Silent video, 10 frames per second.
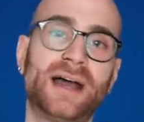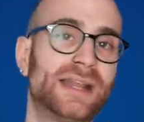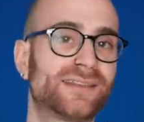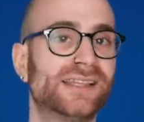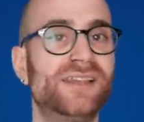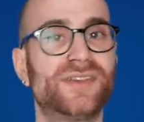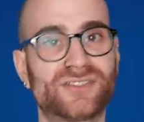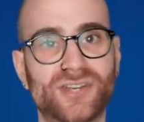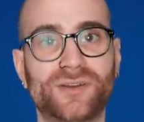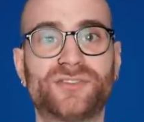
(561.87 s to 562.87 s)
and it's leaving
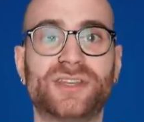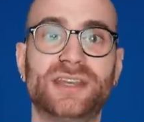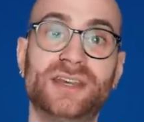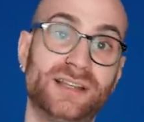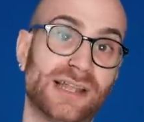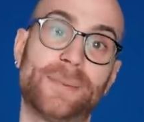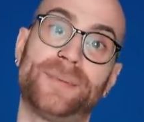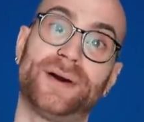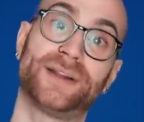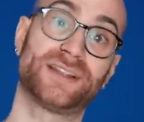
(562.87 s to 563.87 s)
Chelsea,
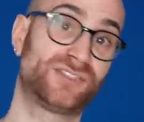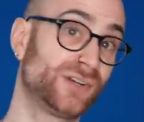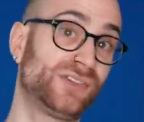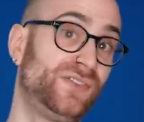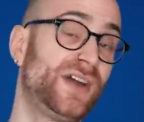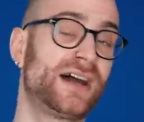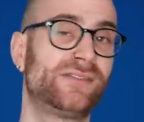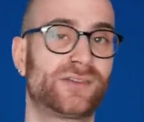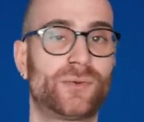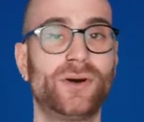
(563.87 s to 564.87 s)
Lampard, and Chelsea
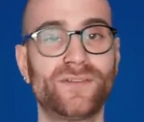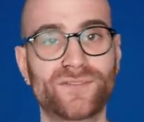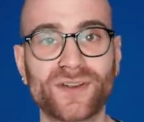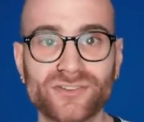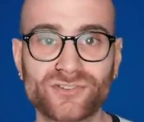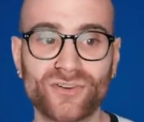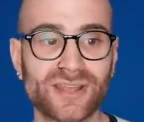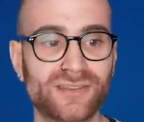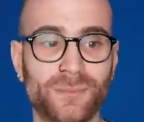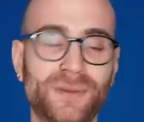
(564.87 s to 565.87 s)
fans in quite a
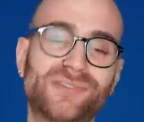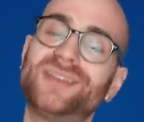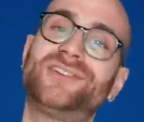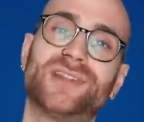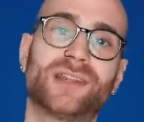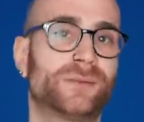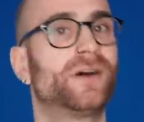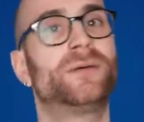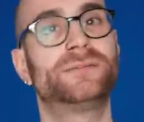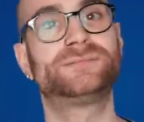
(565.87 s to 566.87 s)
frustrated position at the
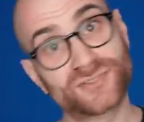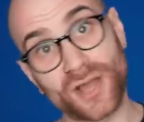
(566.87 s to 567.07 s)
moment.